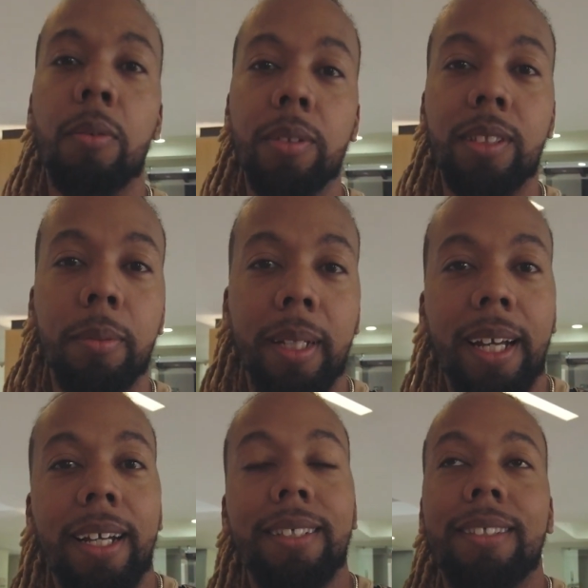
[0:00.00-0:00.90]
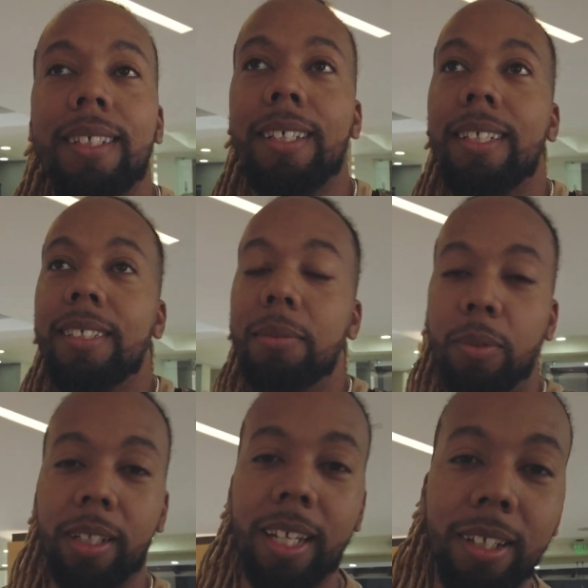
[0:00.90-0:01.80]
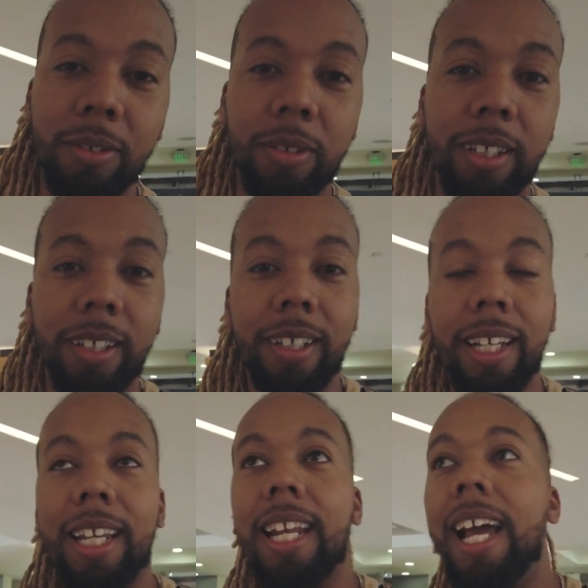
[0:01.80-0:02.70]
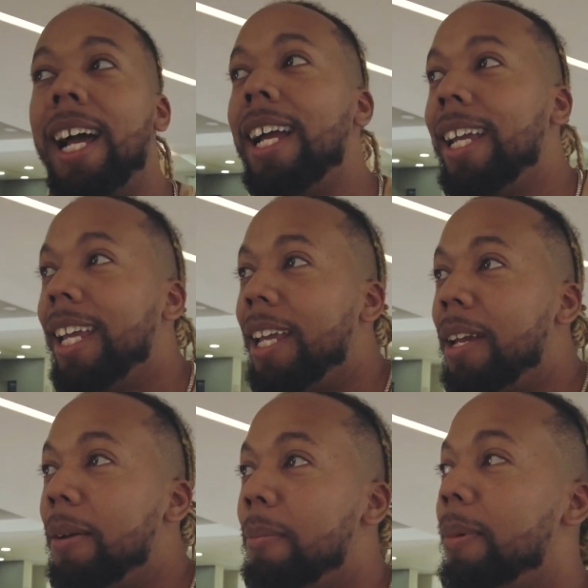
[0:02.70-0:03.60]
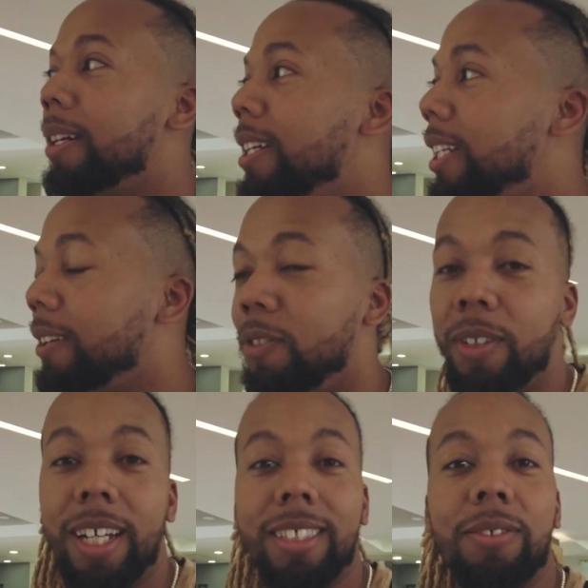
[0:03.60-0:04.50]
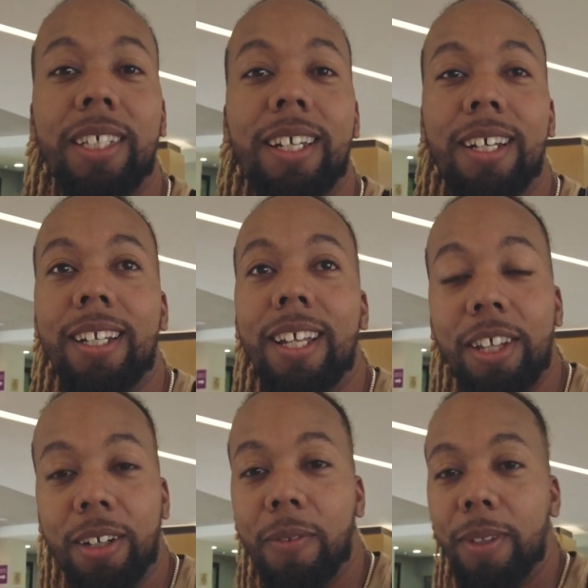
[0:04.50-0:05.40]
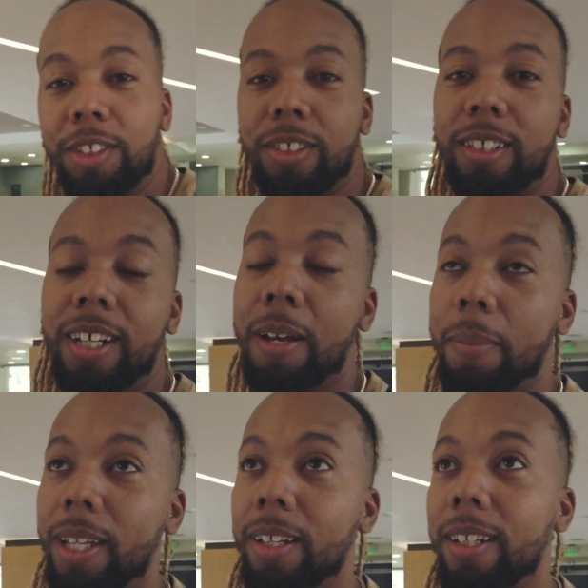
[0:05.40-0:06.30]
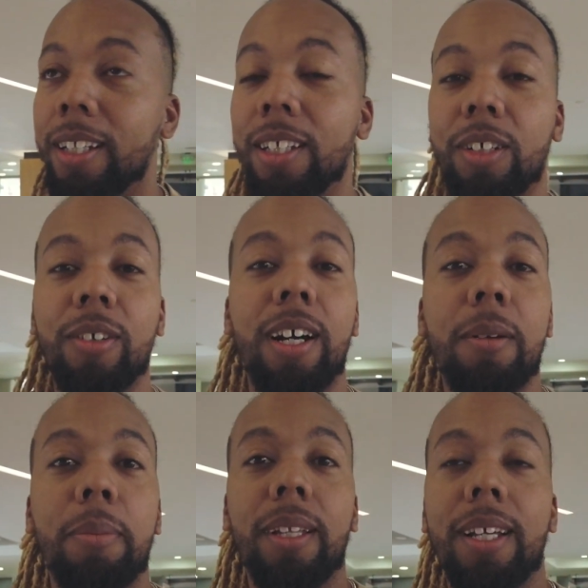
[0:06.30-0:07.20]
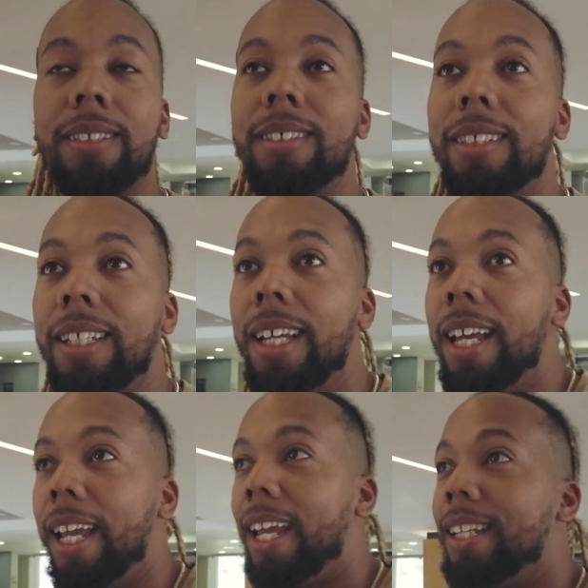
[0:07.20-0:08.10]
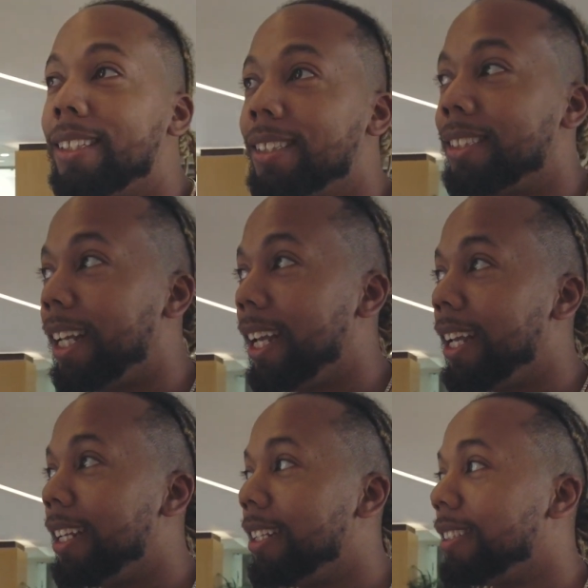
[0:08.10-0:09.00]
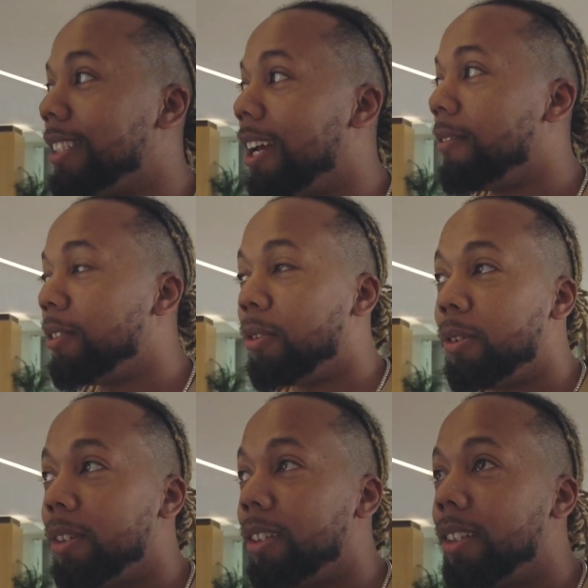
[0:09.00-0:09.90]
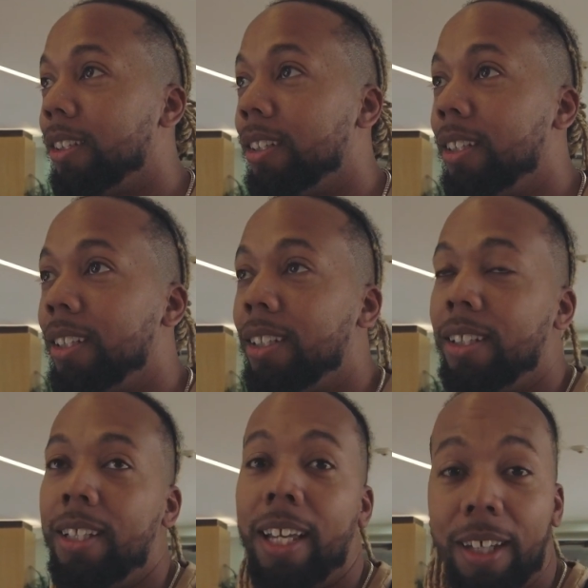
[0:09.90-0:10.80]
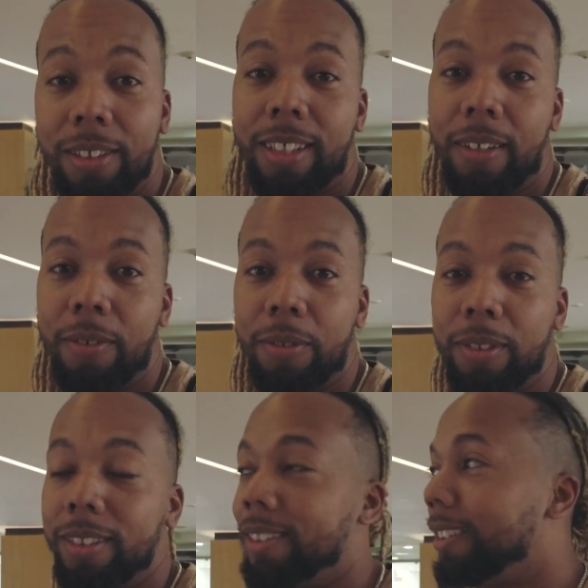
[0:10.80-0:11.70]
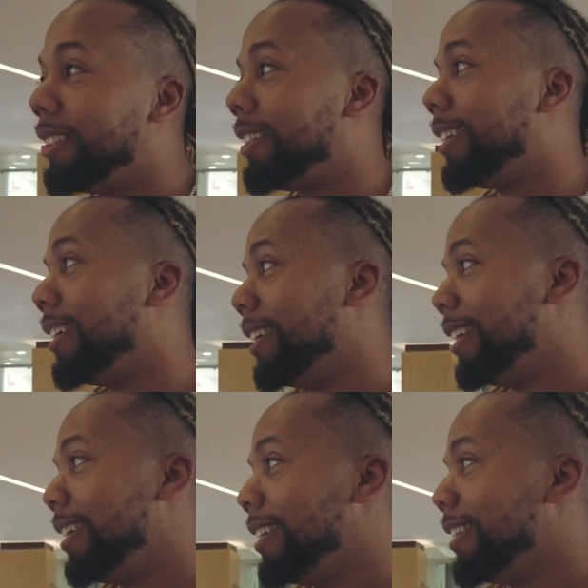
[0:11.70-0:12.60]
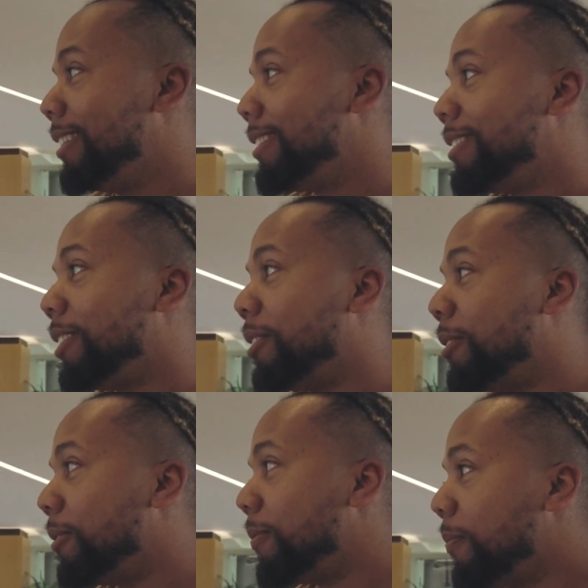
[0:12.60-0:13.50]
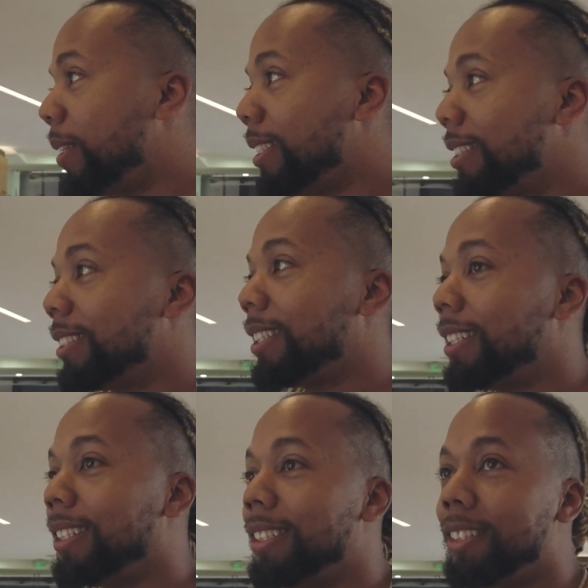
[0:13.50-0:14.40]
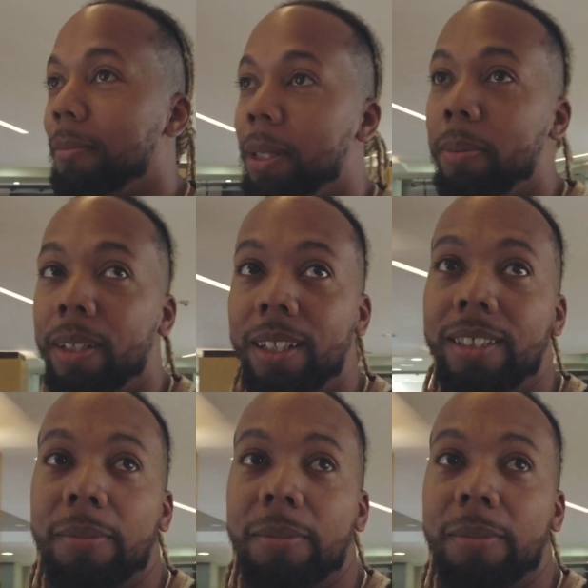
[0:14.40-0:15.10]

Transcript: What's up, guys? It's your boy Canon Corey here, and I am giving you guys yet another adventure. I'm here in the Crowne Plaza in San Salvador, El Salvador. So this is uh this is gonna be a pretty nice